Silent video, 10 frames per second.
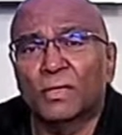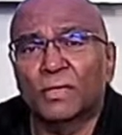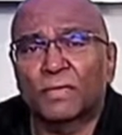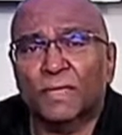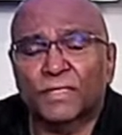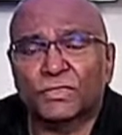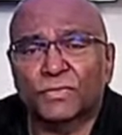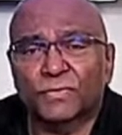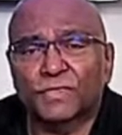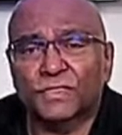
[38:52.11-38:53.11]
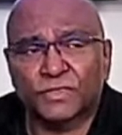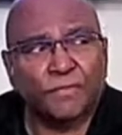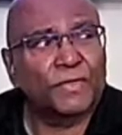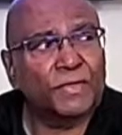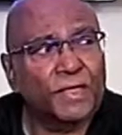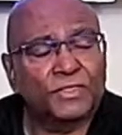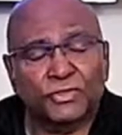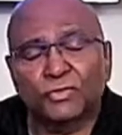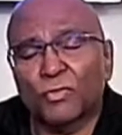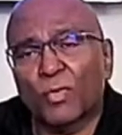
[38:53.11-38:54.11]
Okay, so this is something that
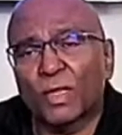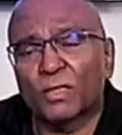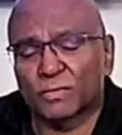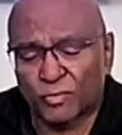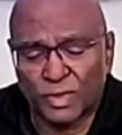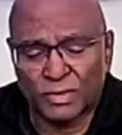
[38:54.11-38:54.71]
is well